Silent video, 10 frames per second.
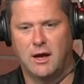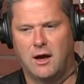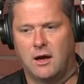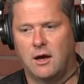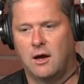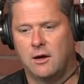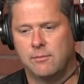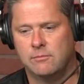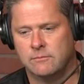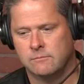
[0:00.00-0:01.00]

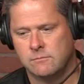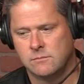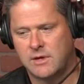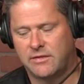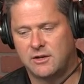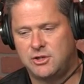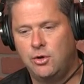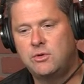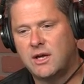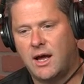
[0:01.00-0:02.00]
Like the
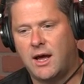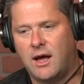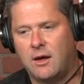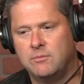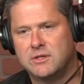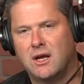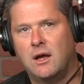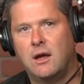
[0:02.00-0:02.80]
two times